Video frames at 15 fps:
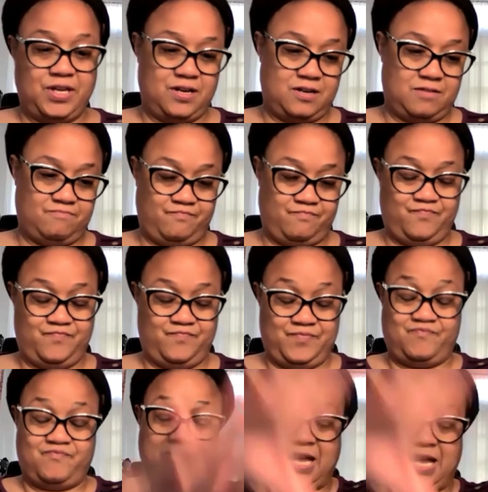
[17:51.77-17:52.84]

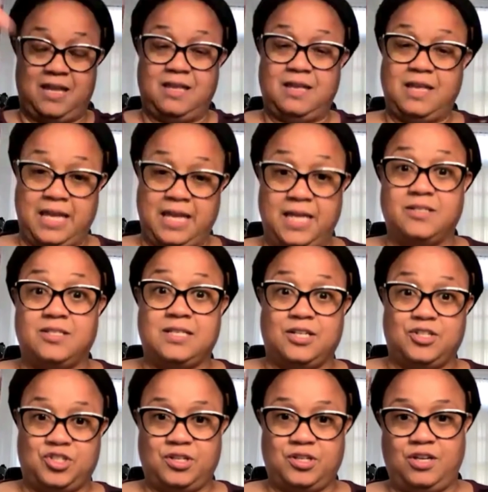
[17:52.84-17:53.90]
they hit
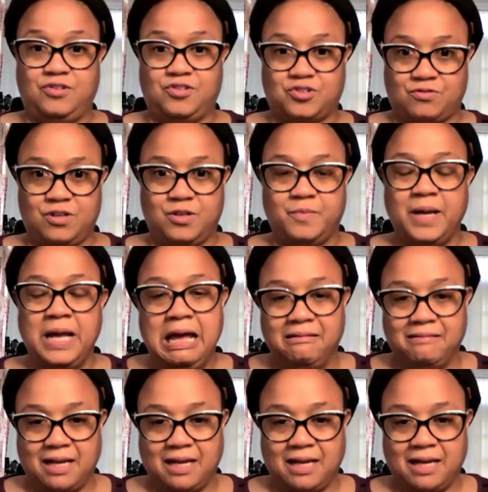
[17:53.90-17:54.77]
such a huge group,